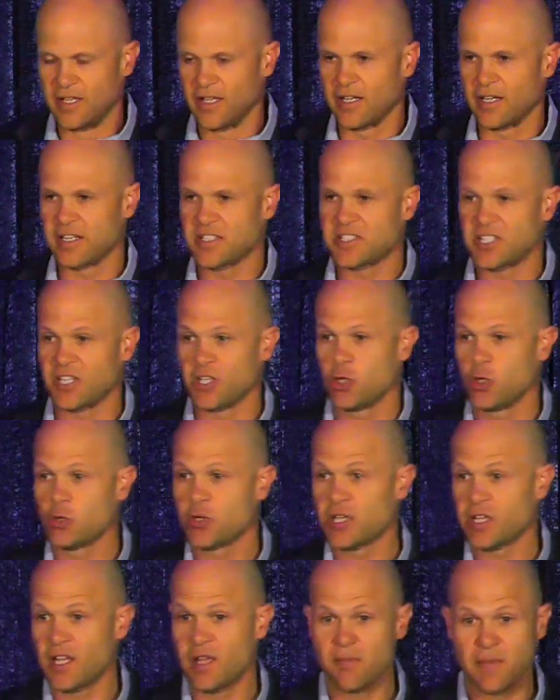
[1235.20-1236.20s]
And I said, who
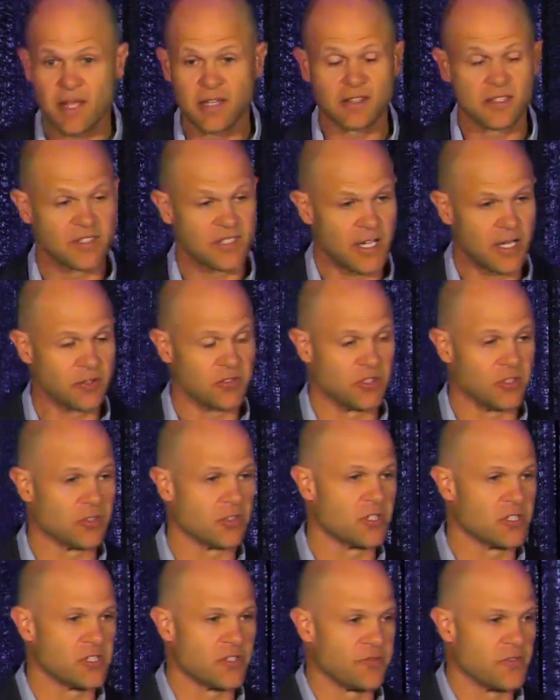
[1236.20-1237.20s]
can I make this out to?
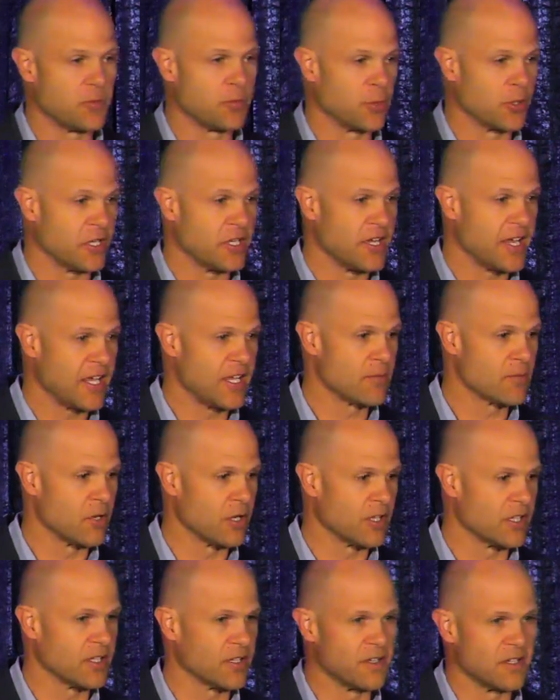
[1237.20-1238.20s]
Because if you put a name
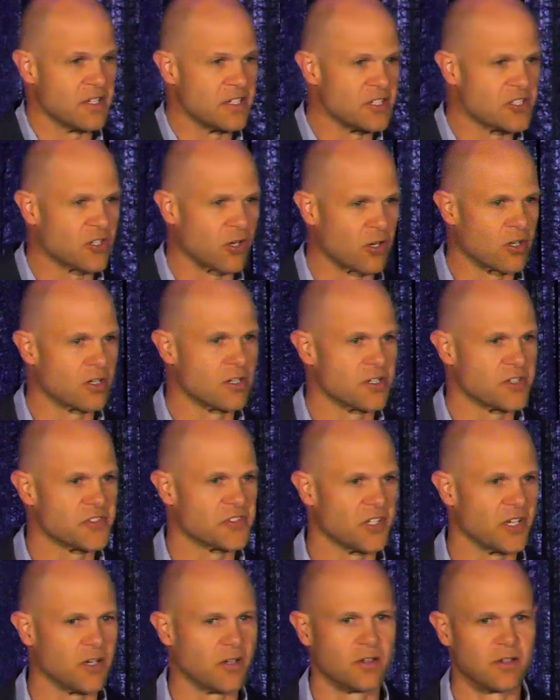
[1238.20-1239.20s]
on it, then it's harder to
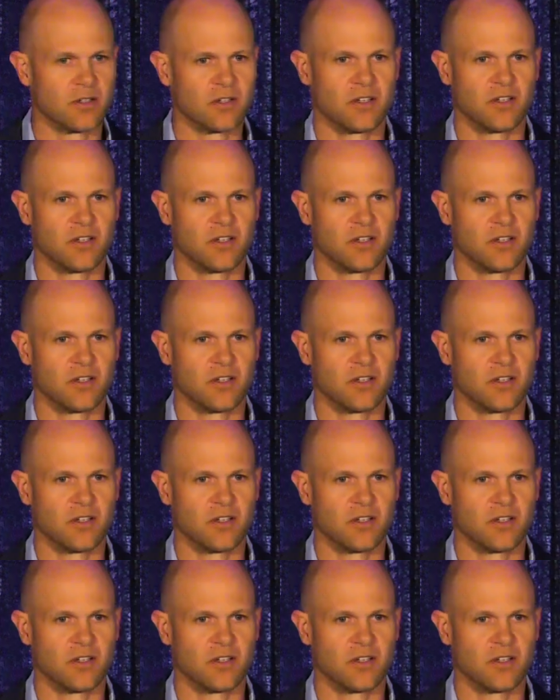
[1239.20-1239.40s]
sell.